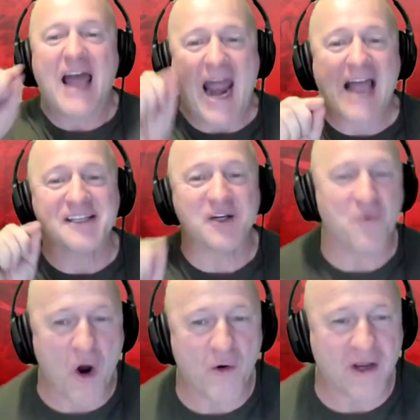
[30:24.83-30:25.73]

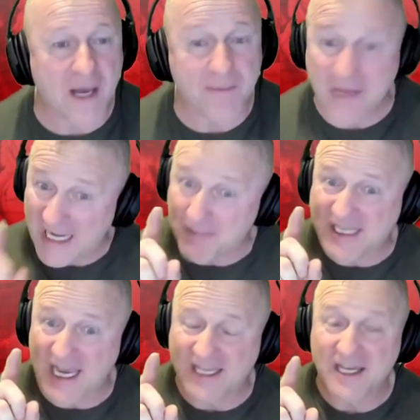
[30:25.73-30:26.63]
hasn't woken up yet. And I'm gonna
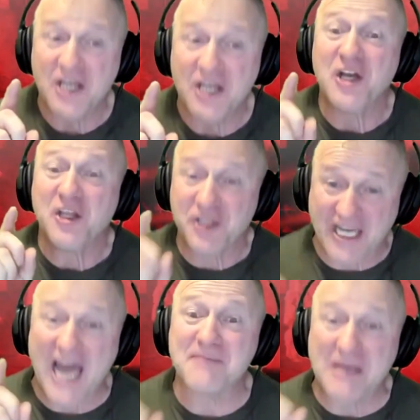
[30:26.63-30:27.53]
tell you, you
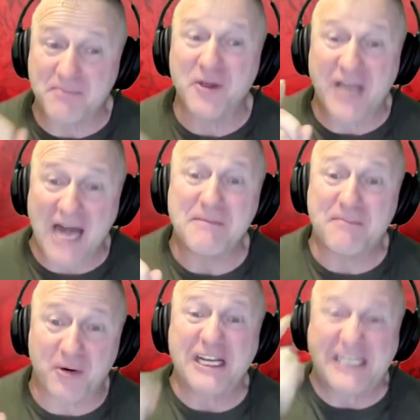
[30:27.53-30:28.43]
gotta be
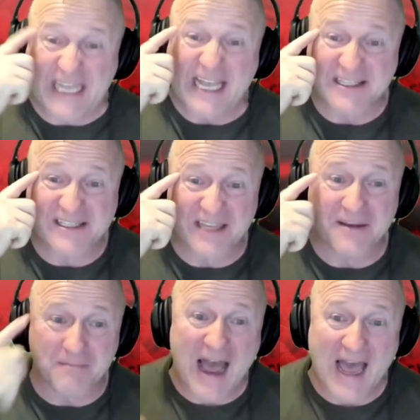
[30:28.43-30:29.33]
pretty dense in
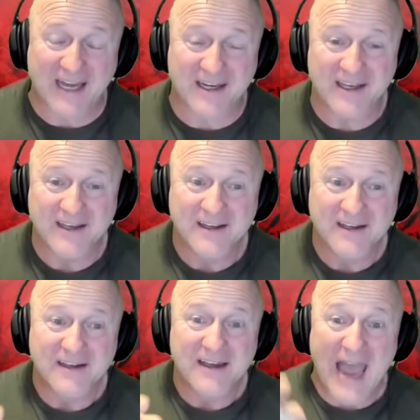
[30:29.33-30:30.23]
the mind
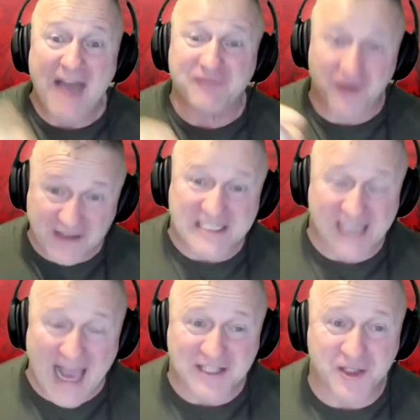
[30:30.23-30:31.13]
after these
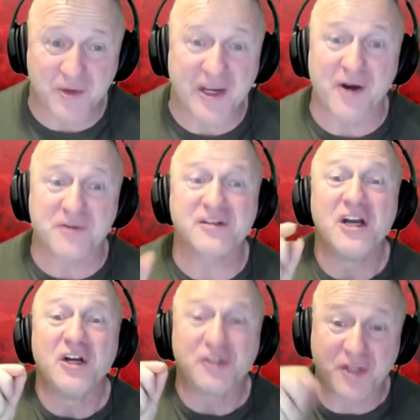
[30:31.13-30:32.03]
last 2 years
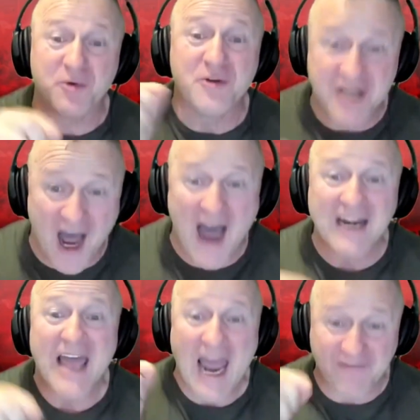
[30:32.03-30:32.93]
to
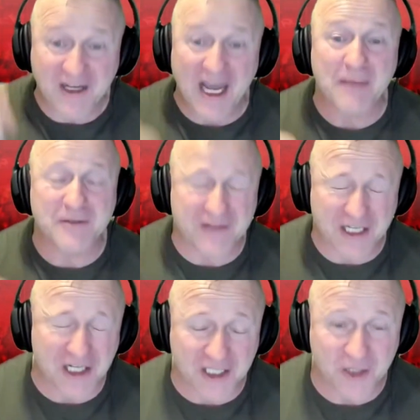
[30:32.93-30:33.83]
not have come to the
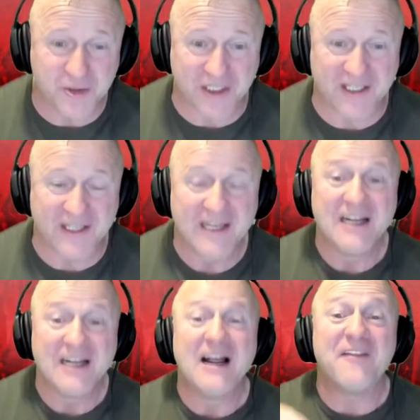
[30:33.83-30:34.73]
conclusion
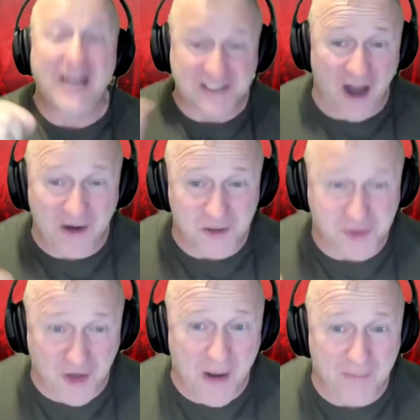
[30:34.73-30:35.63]
that Donald
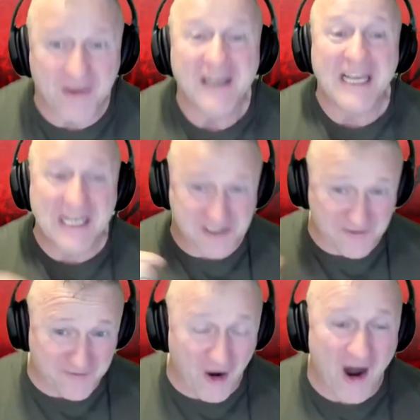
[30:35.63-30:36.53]
Trump is
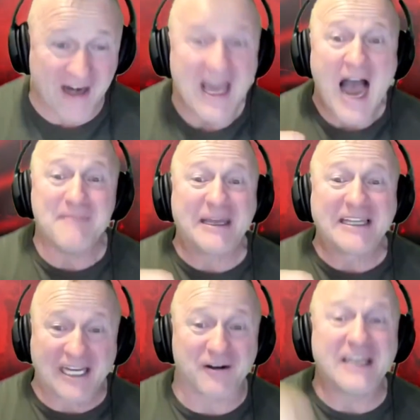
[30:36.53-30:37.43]
a fraud. I
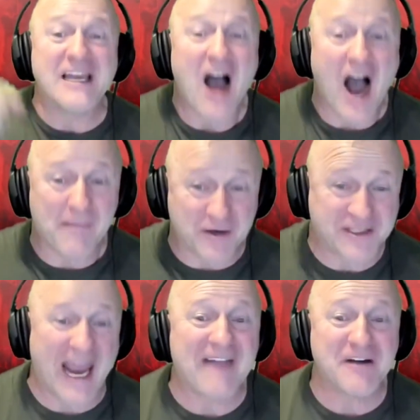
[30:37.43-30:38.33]
mean, literally,
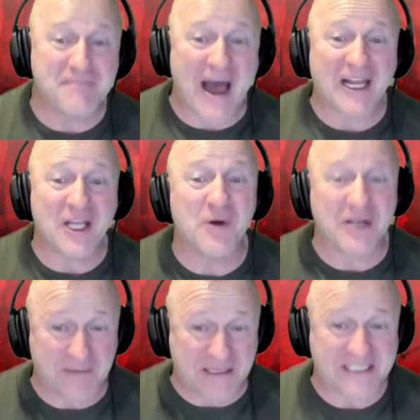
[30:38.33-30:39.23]
almost everybody who
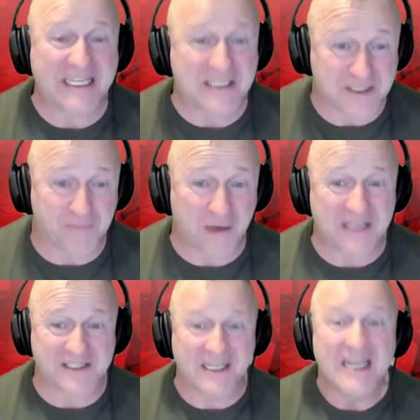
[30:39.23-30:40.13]
has been sentenced to
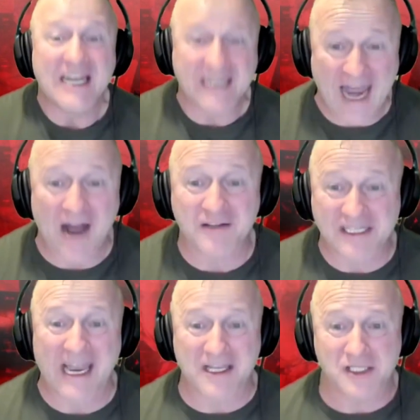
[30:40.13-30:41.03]
prison now
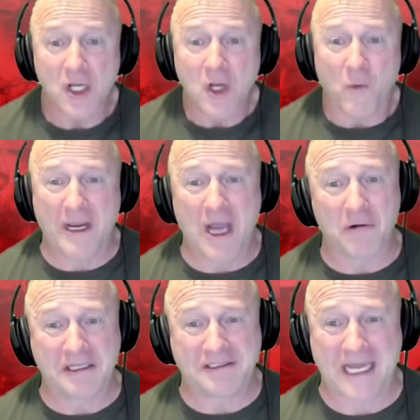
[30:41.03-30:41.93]
says we
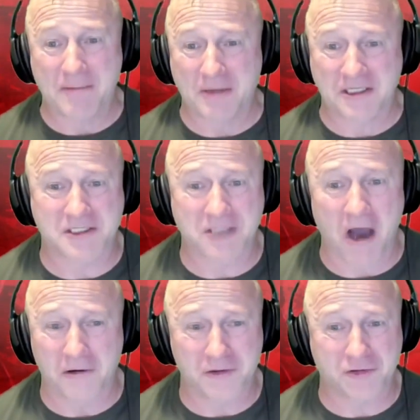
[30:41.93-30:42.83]
only did it because
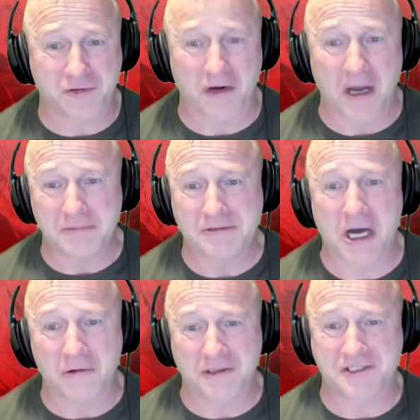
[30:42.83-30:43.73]
Donald Trump
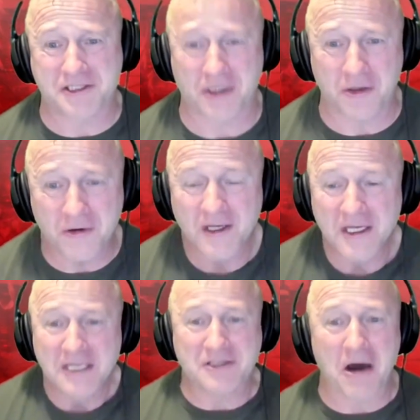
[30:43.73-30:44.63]
told us to.
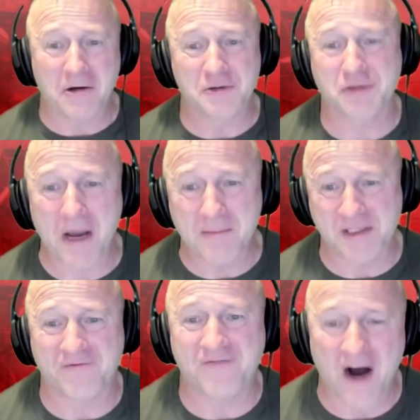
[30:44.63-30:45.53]
Donald Trump's
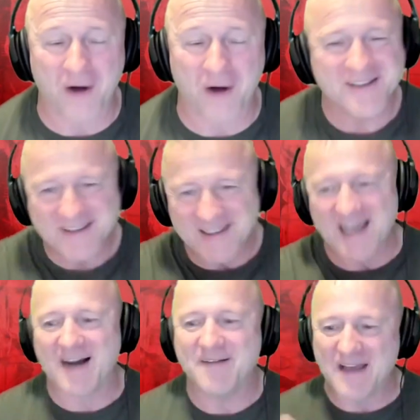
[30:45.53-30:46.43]
at fault.
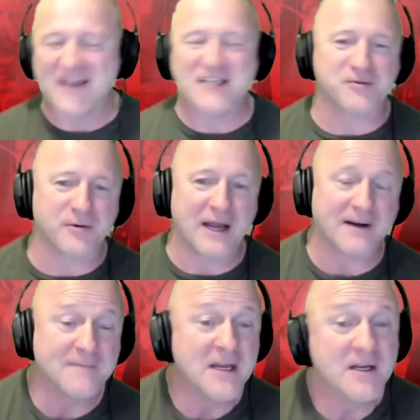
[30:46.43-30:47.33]
Yeah, and that's where we're
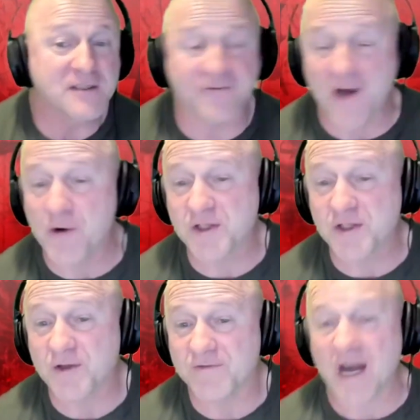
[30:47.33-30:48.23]
at. So,
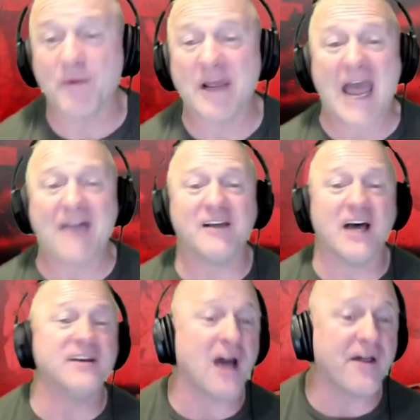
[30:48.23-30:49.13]
folks, there we have it.
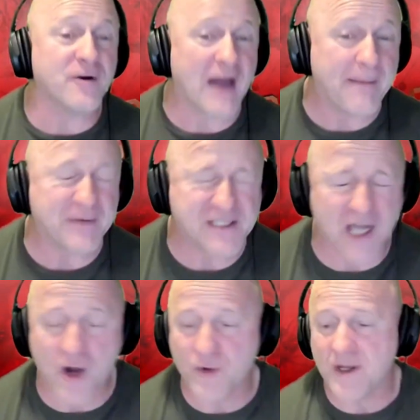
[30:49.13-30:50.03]
Another
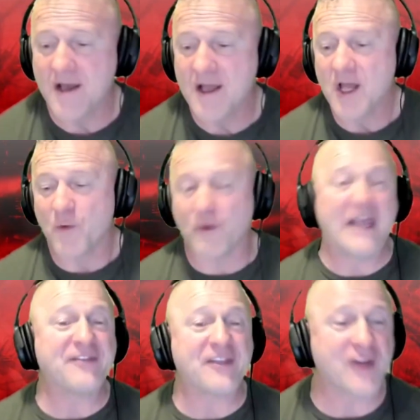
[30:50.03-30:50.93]
episode. We
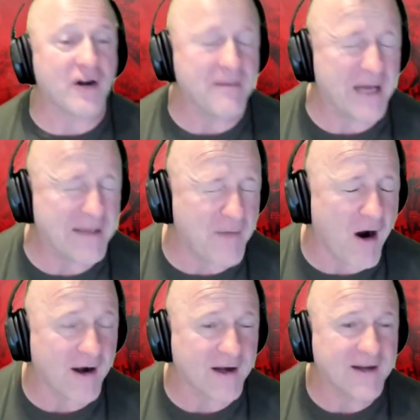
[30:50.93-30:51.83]
hit the 30-minute
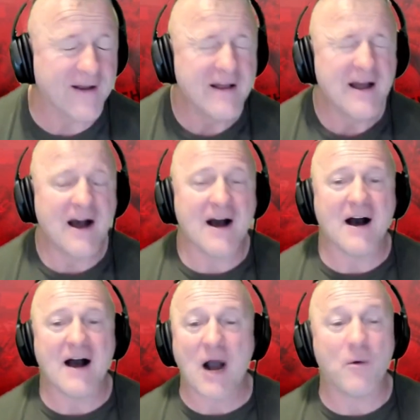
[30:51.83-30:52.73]
mark.
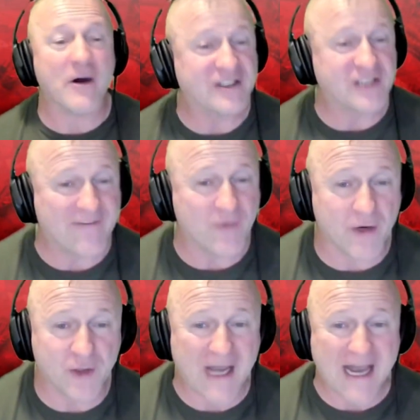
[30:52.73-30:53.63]
I want each and every
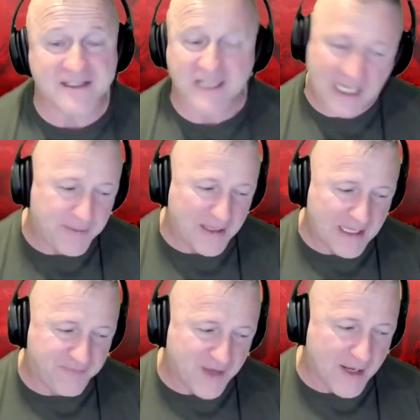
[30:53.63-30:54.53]
one of you guys to keep hitting
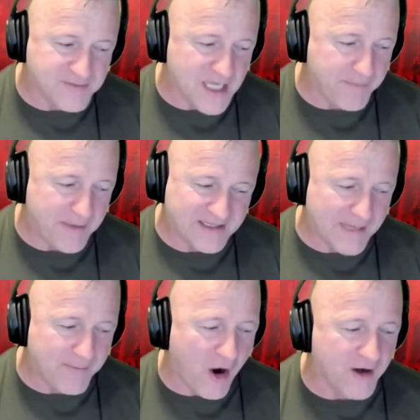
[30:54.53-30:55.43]
them thumbs up, hit
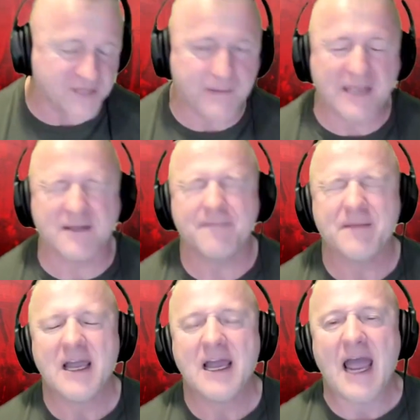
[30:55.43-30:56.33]
them heart button,
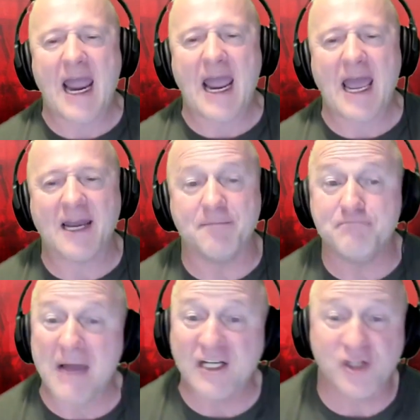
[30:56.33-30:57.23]

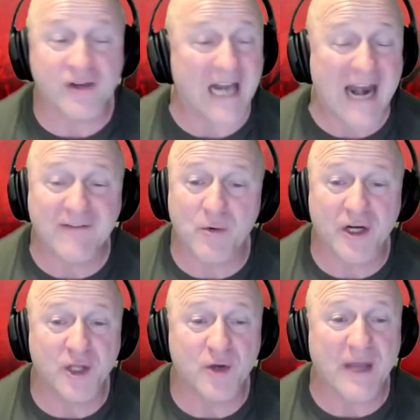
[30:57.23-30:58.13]
and make sure that every
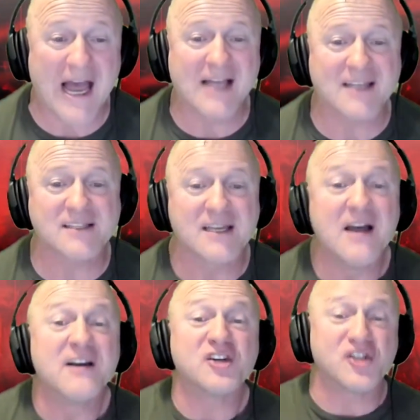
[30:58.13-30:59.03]
one of you guys
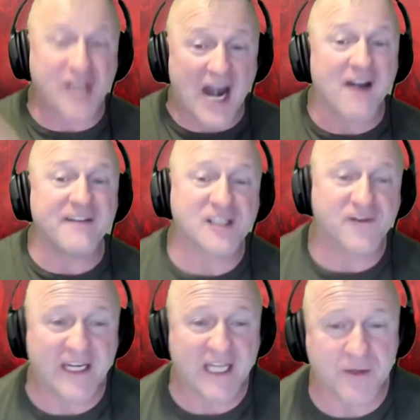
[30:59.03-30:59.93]
share this
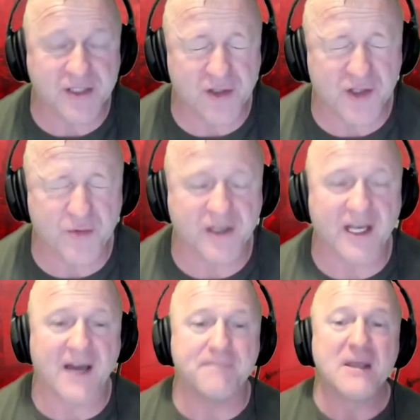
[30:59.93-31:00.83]
video as soon as we're
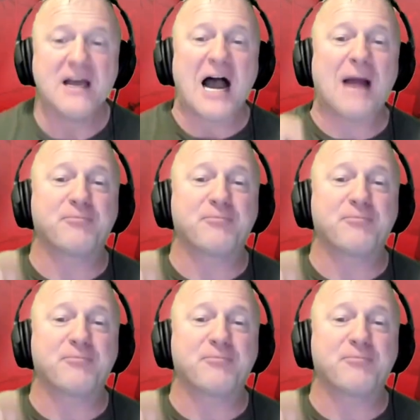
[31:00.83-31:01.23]
done. I